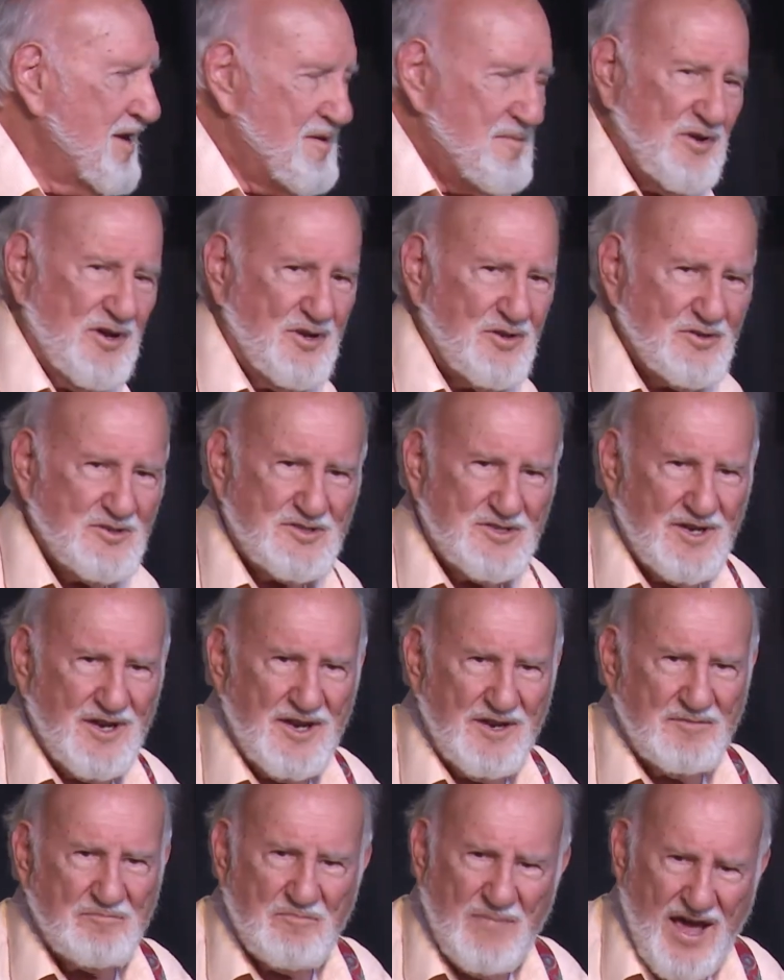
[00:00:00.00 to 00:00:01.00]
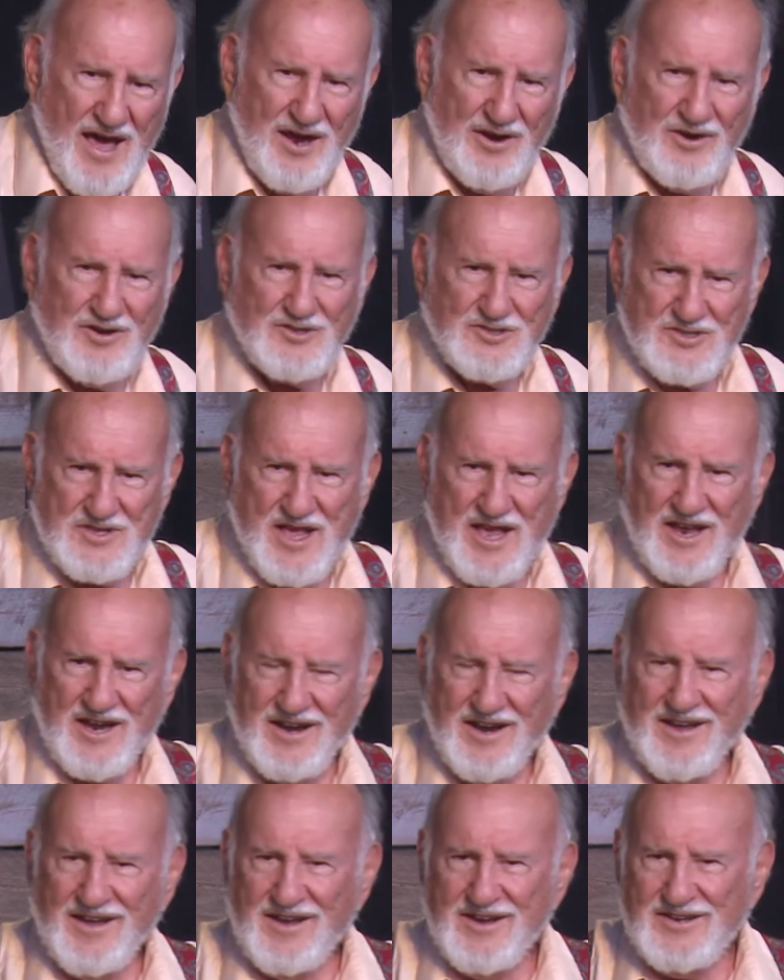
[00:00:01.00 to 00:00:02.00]
because it matters
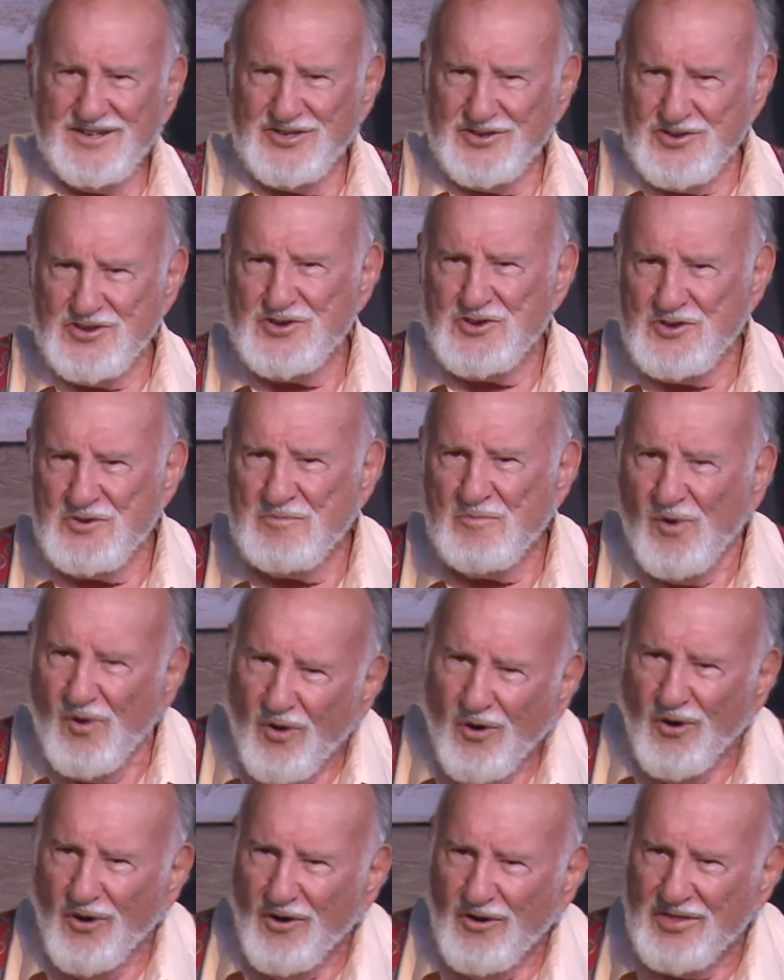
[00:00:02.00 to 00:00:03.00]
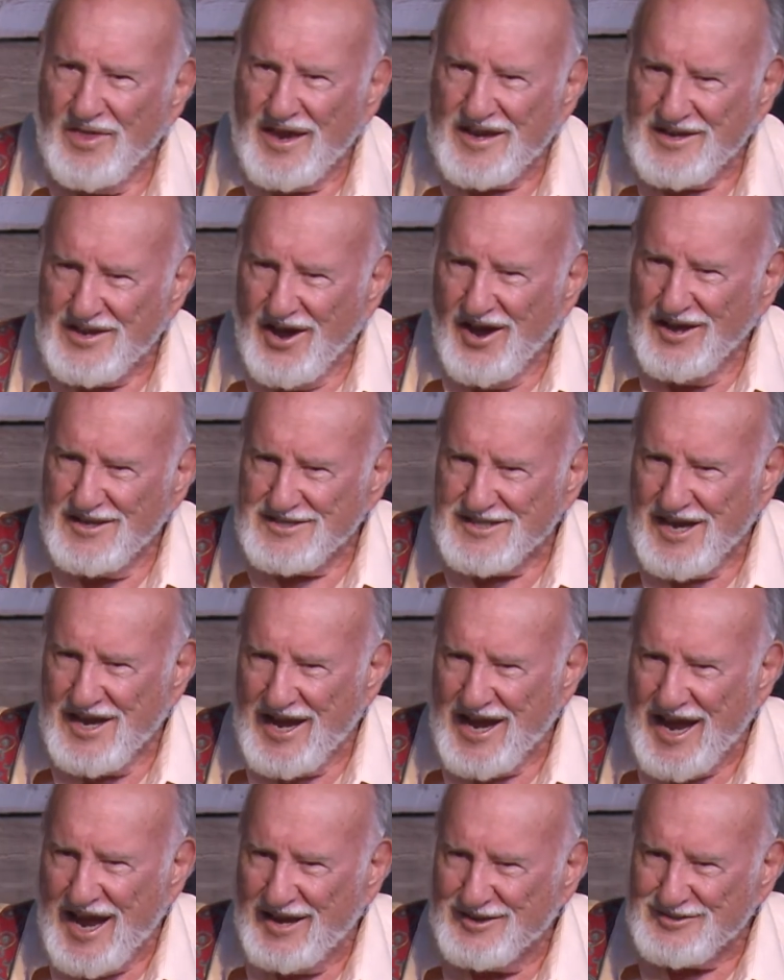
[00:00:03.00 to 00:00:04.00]
then to you more that God's going
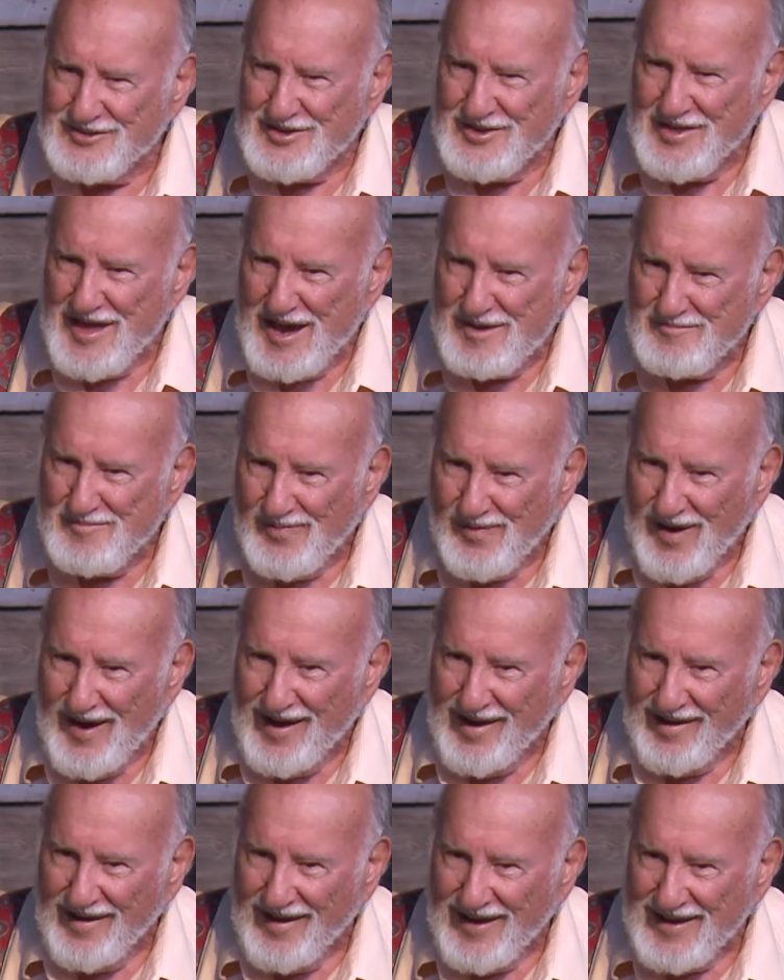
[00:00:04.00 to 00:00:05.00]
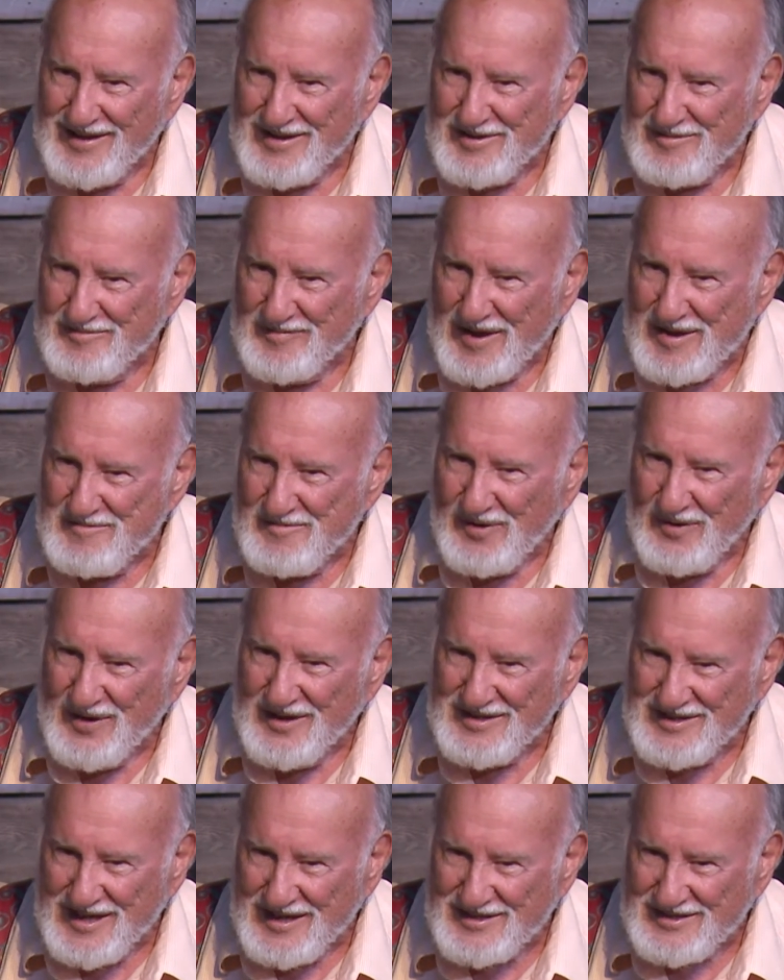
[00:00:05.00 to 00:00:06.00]
to answer that prayer, and you'll pay more
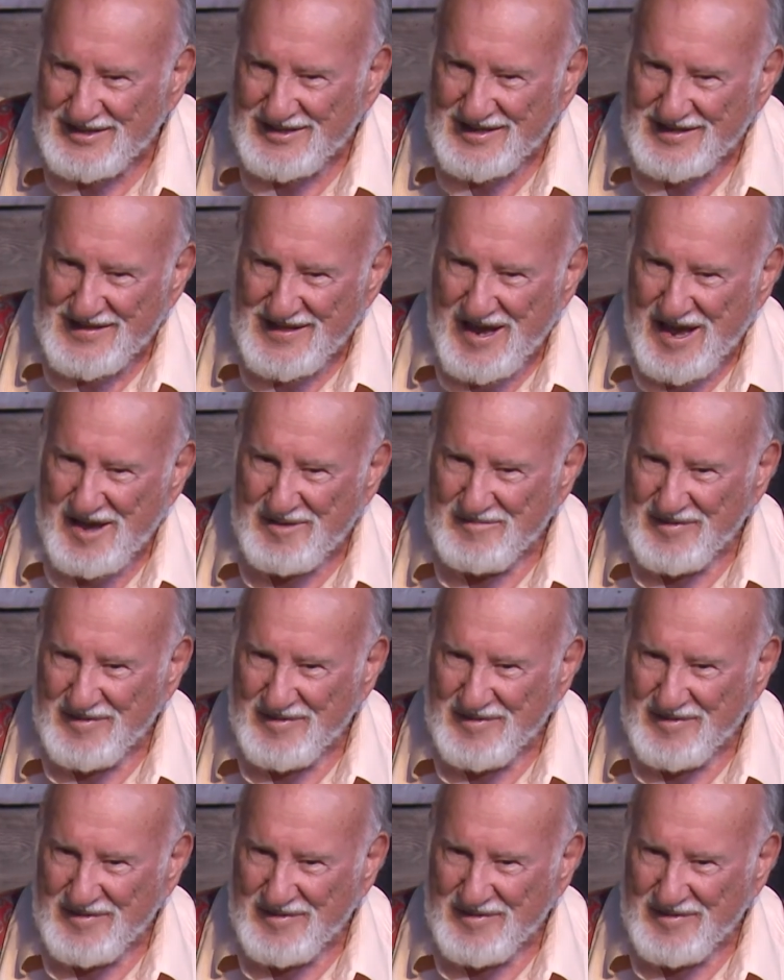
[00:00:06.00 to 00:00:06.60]
attention to them,